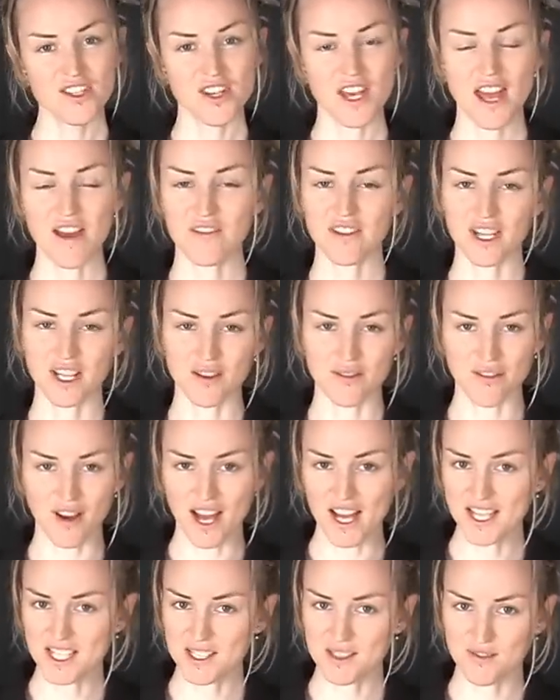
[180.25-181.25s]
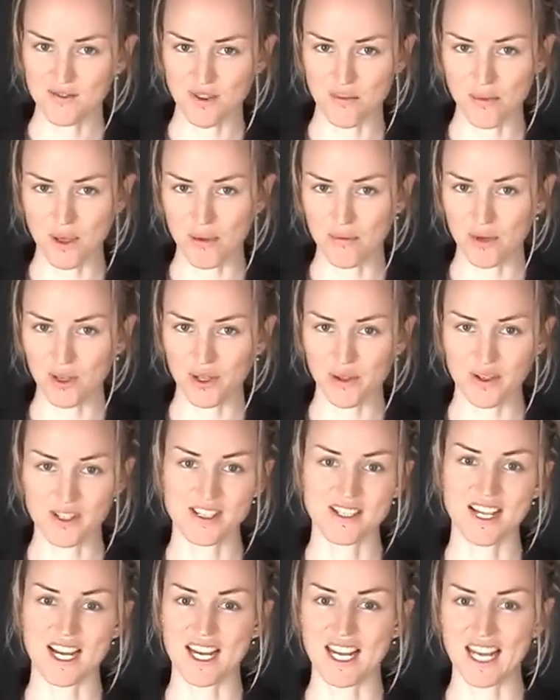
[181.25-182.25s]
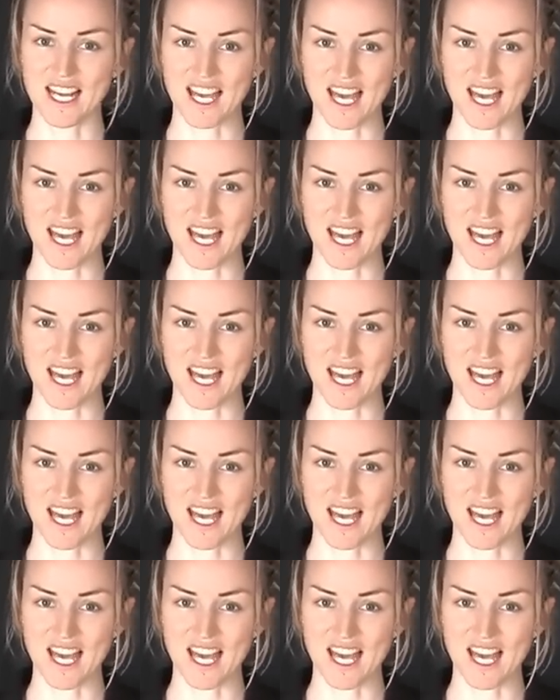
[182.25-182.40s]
you have any advice for people who are studying